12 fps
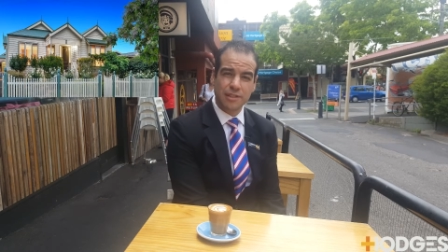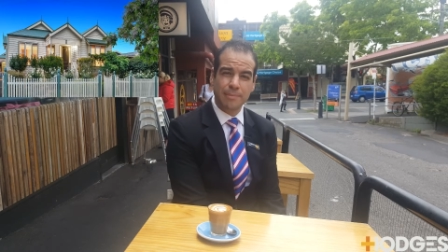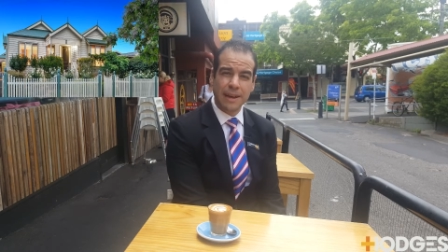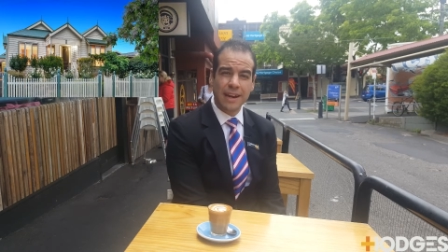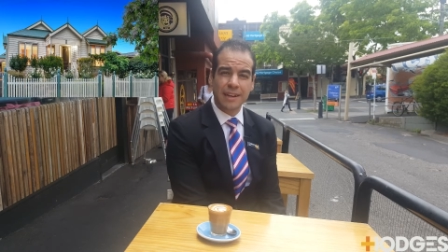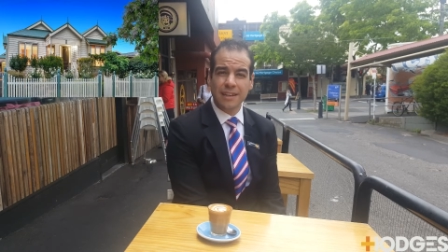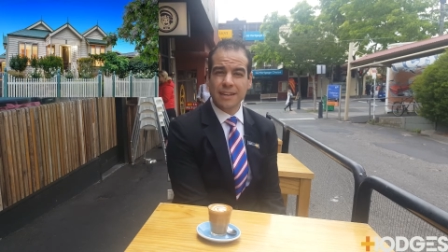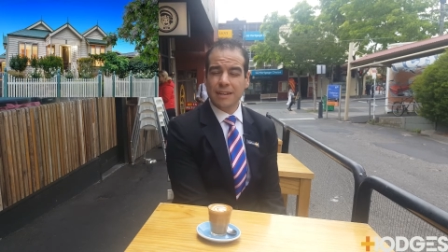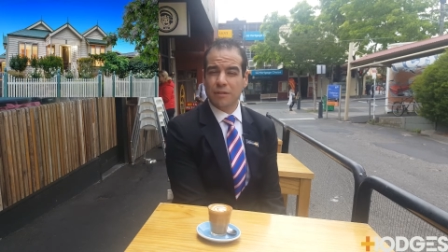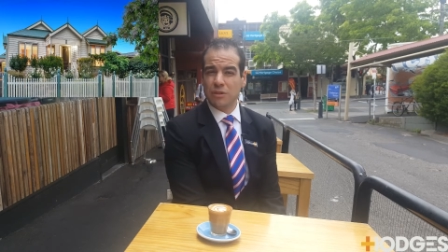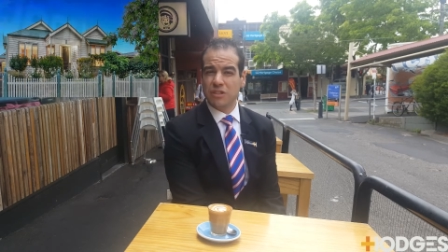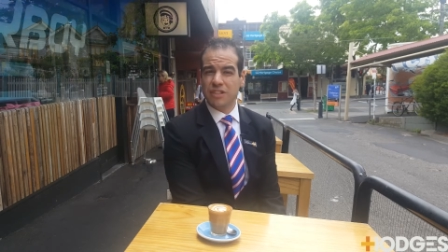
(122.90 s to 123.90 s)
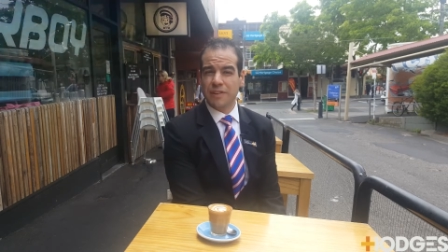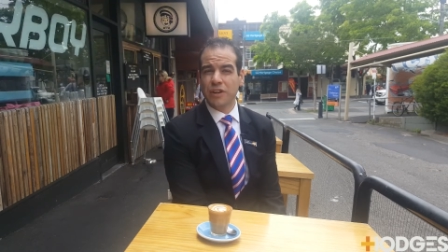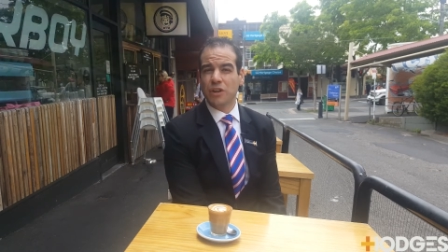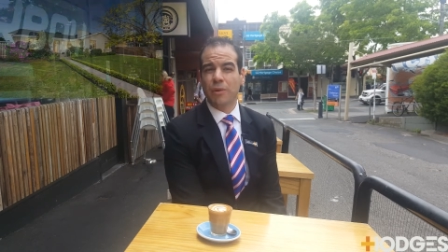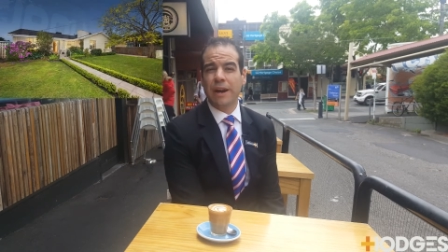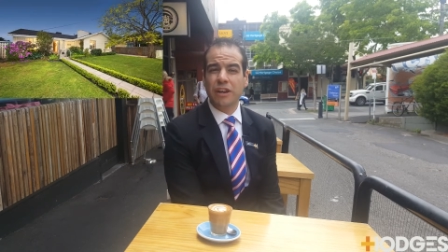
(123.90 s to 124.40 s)
amount, was
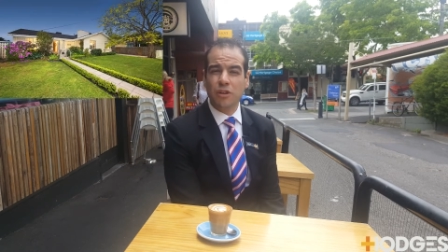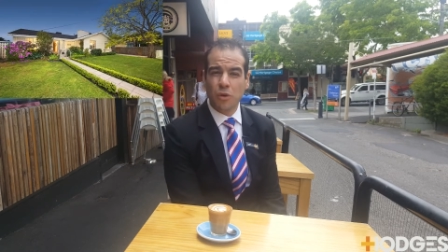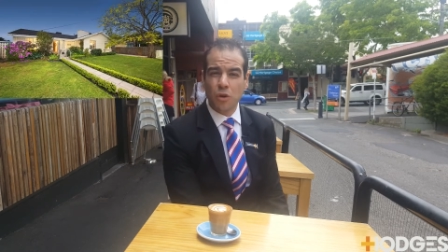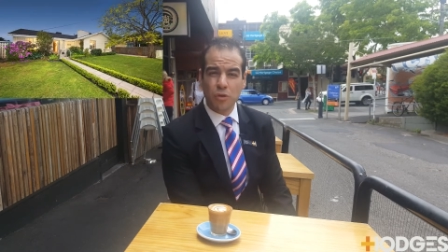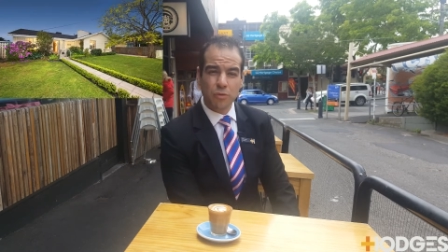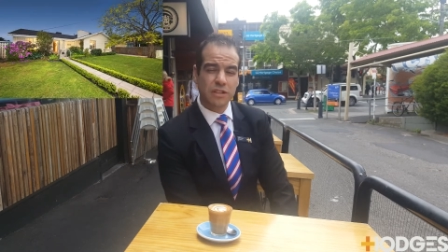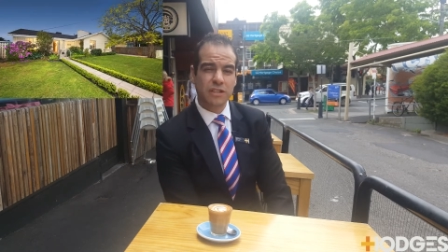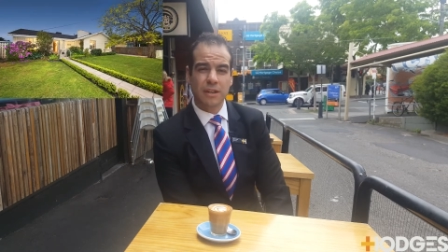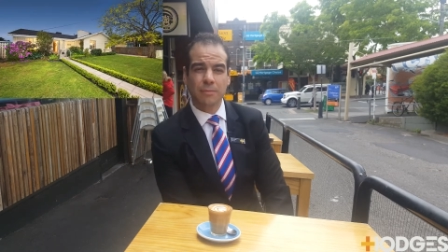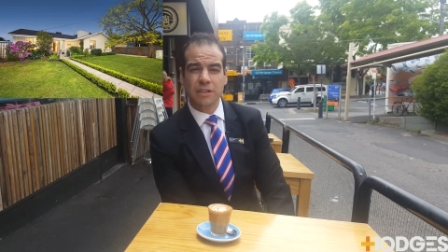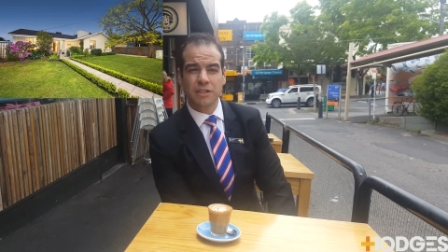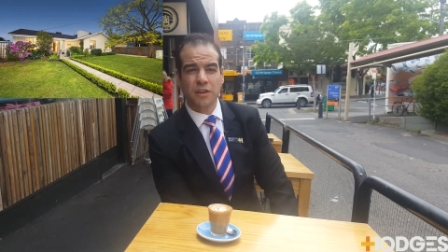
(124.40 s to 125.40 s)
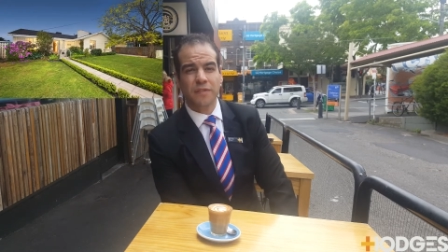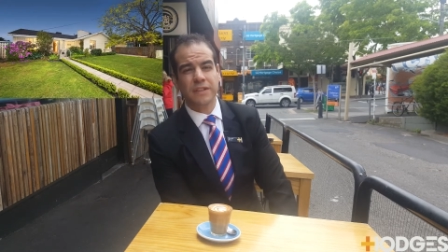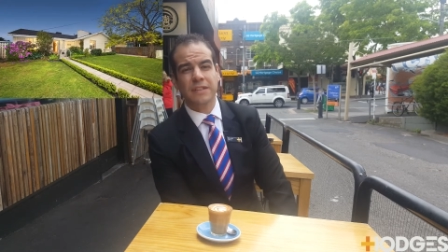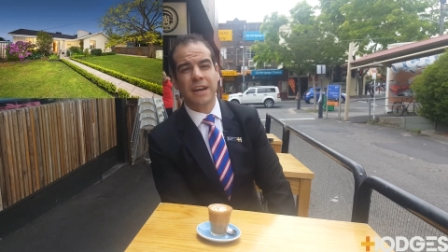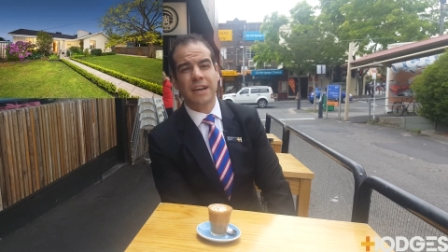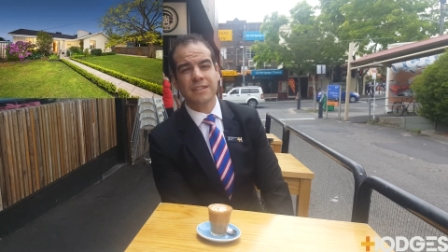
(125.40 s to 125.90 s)
7 Craig Court, which myself
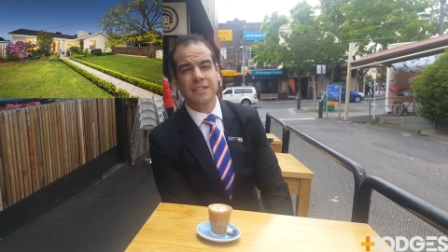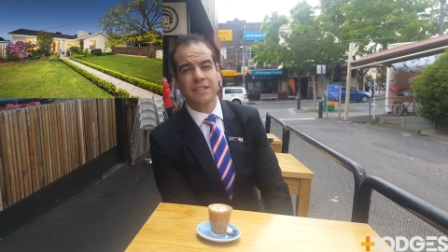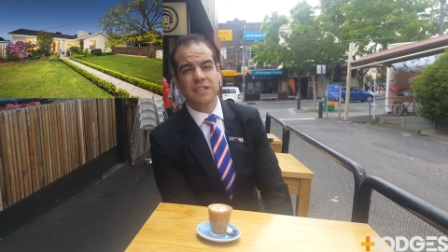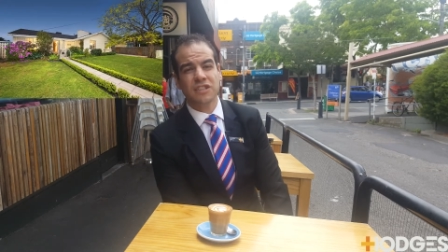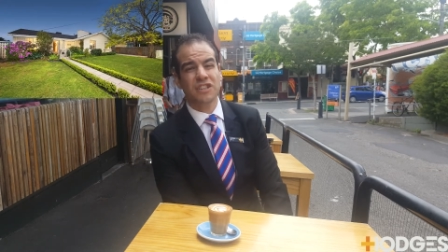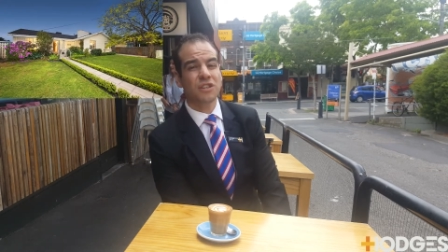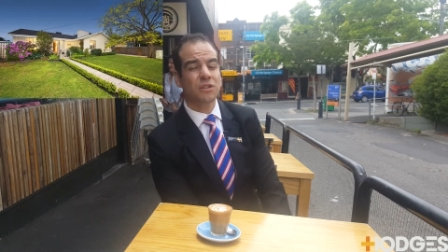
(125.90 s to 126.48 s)
and Darcy did sell.